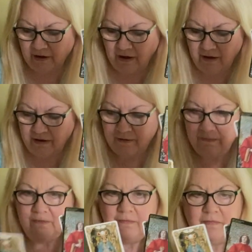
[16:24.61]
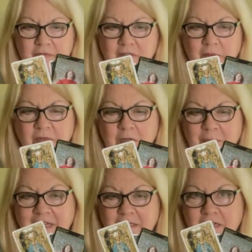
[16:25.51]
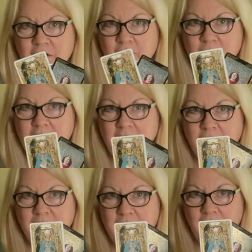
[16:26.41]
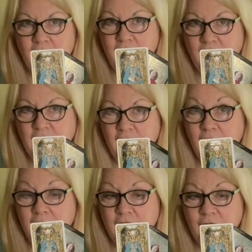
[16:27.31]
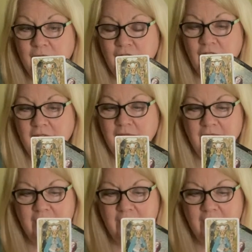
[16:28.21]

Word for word: um, something about a tarot reader or using your intuition